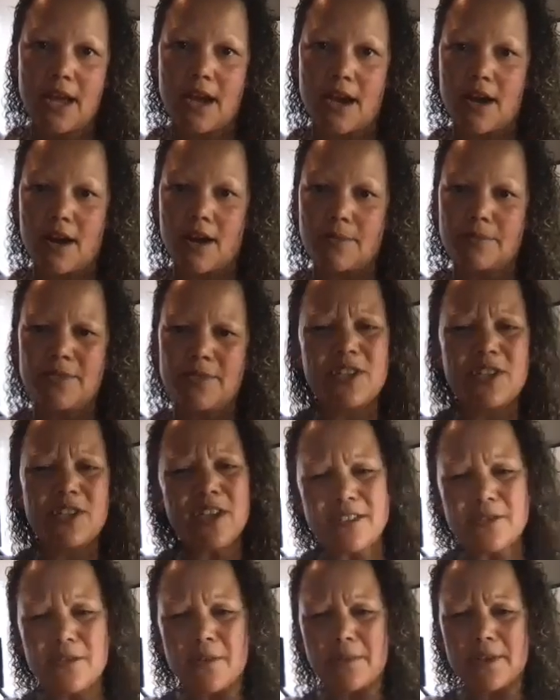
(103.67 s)
Do you
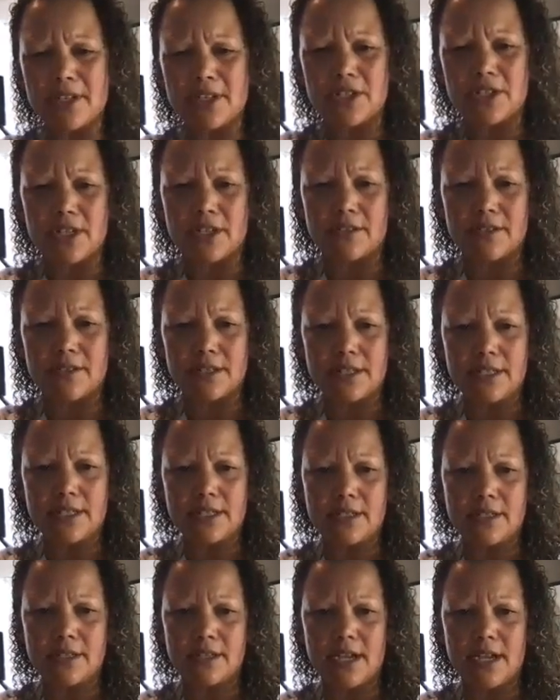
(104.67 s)
guys want me to share
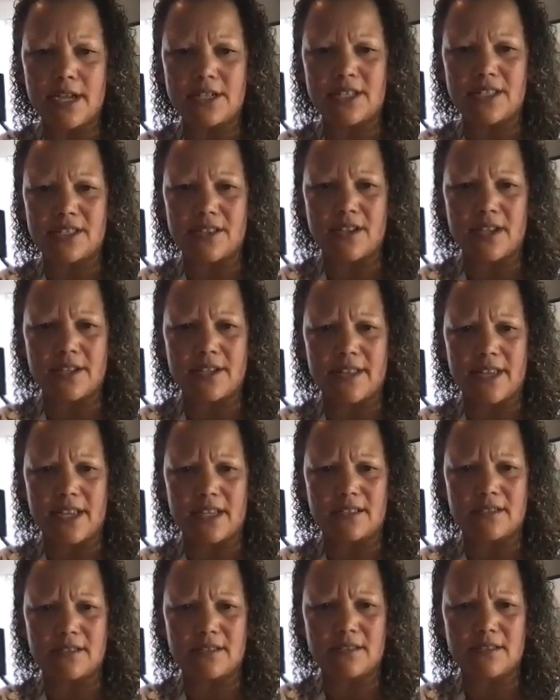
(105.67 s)
this? I just thought of that.